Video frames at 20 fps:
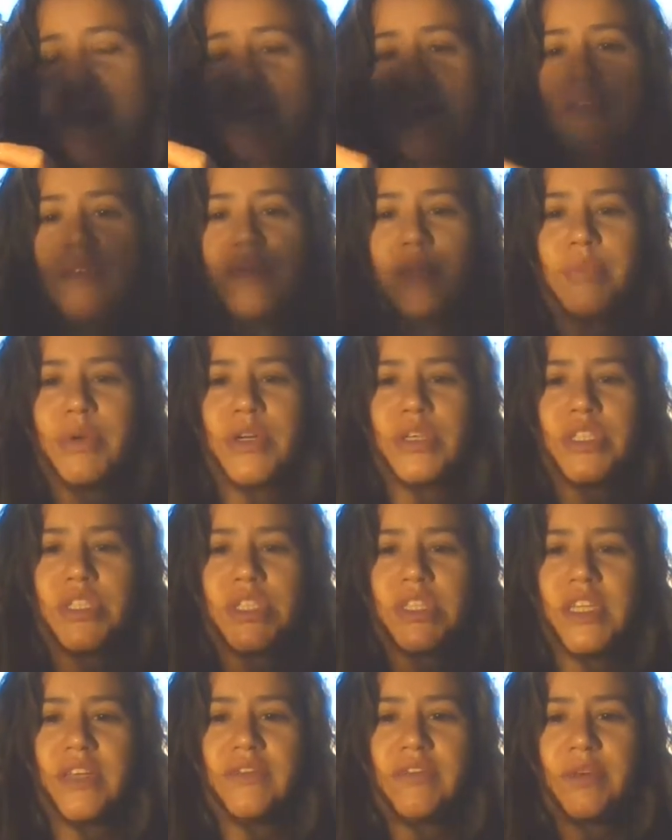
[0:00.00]
I
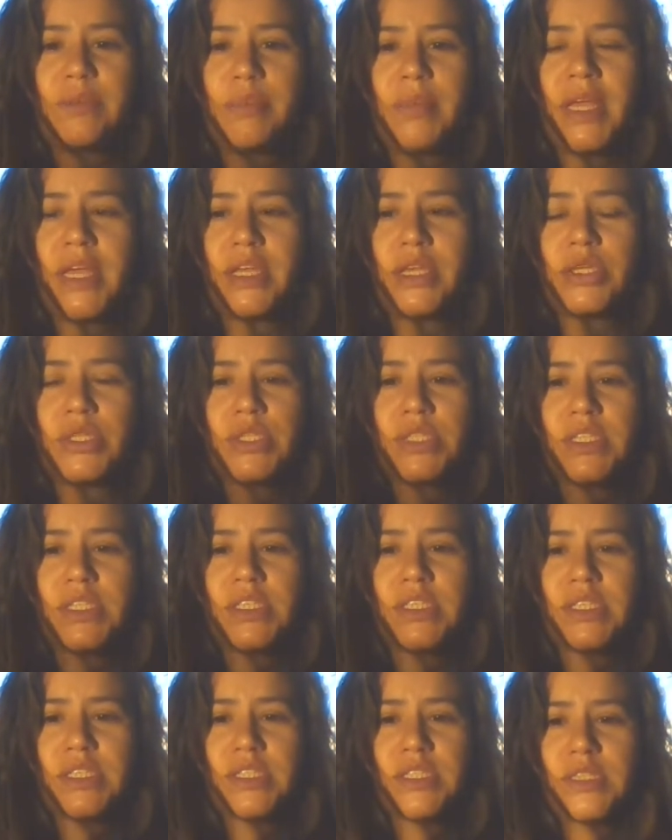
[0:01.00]
purchased it from Michael's.
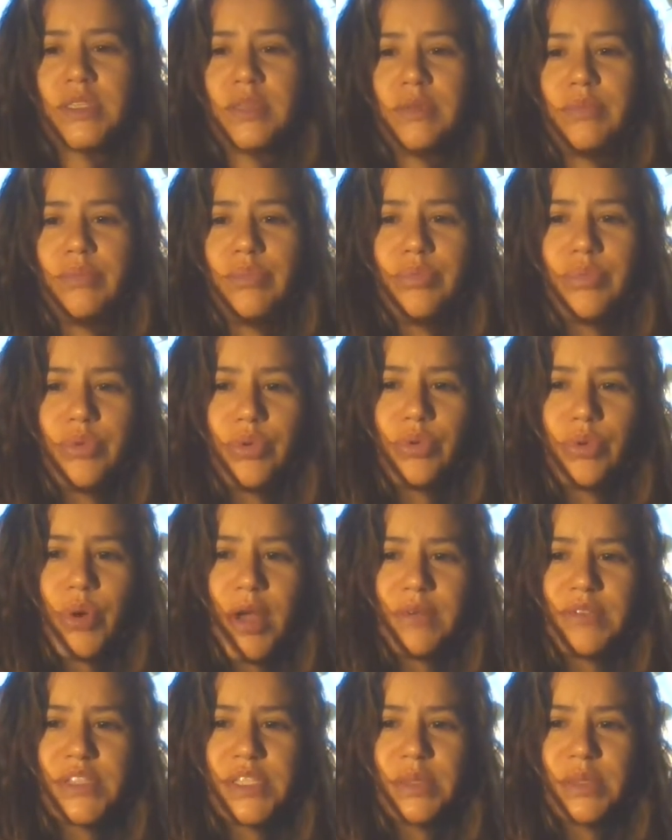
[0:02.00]
This
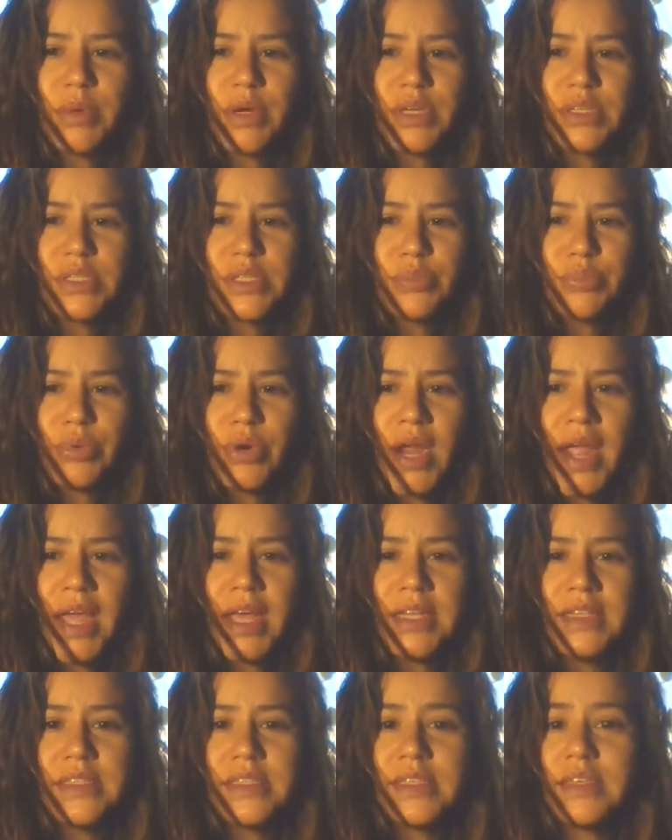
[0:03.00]
Craft Smarts
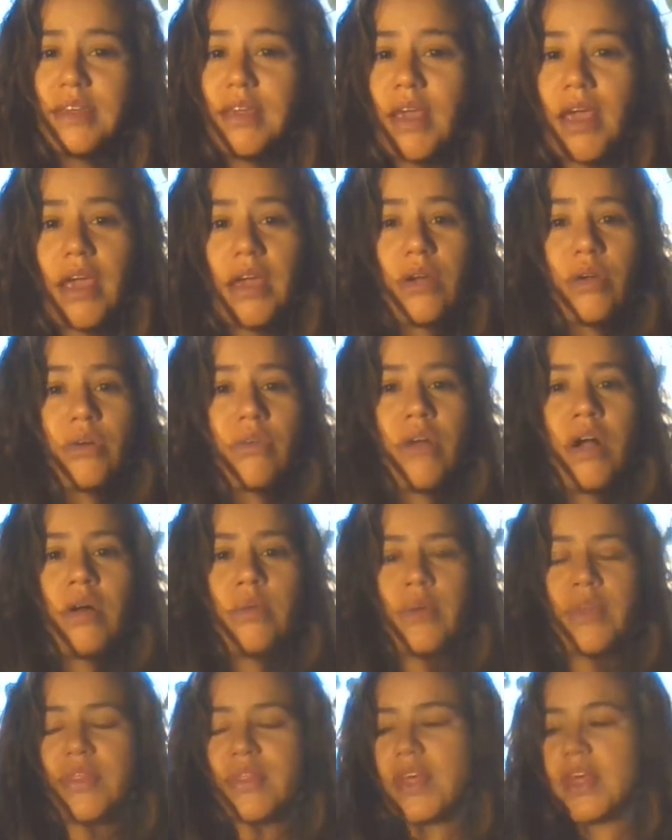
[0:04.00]
brand. Can't go
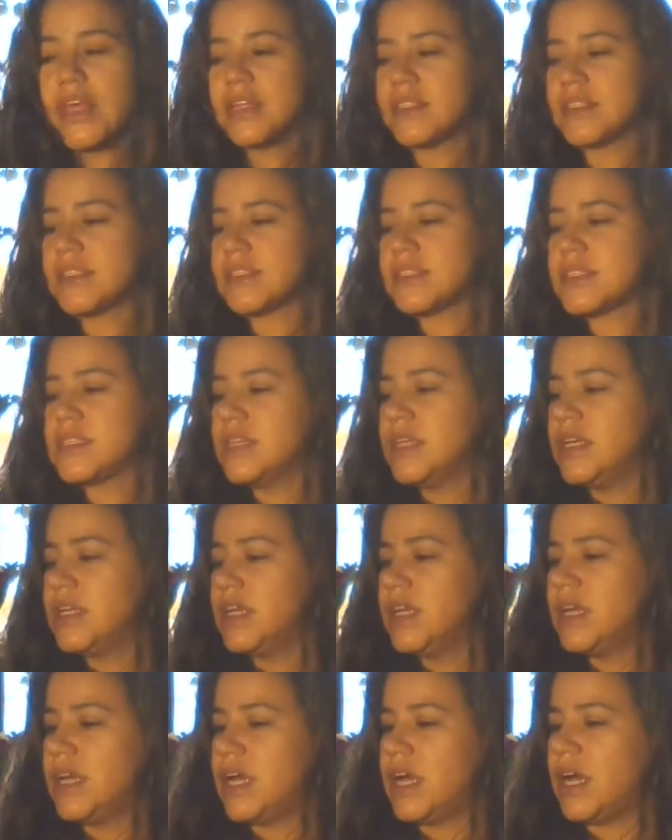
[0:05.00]
wrong with this.
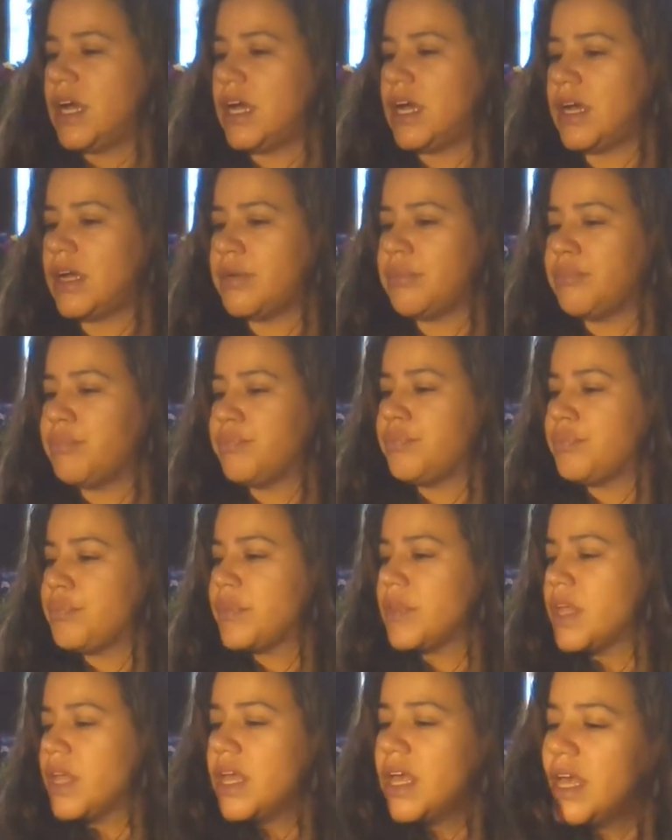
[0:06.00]

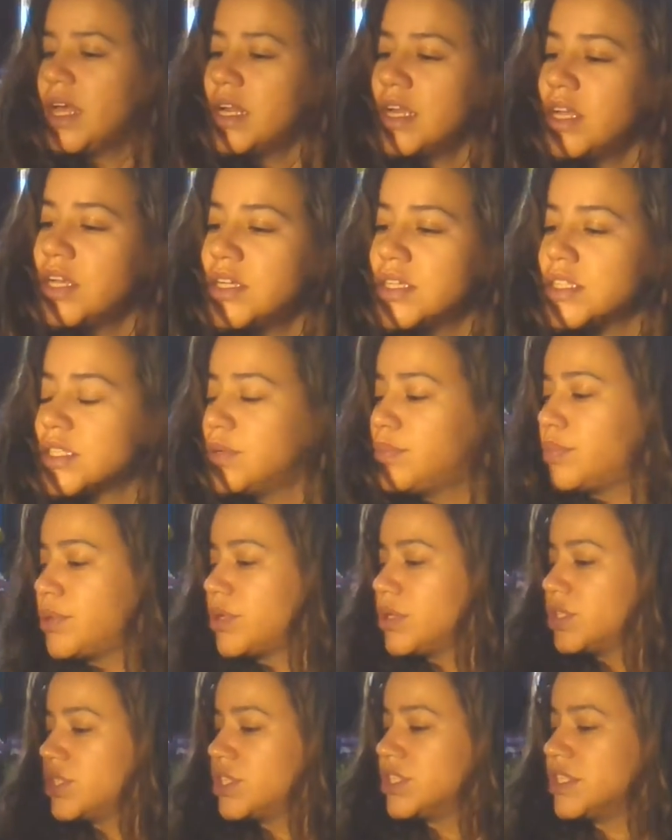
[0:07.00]
And I also
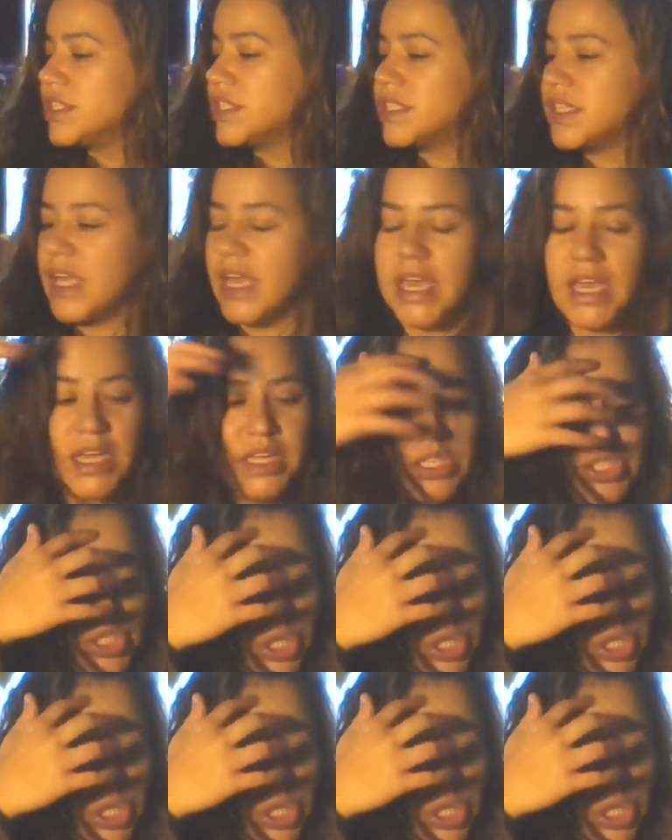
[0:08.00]
purchased a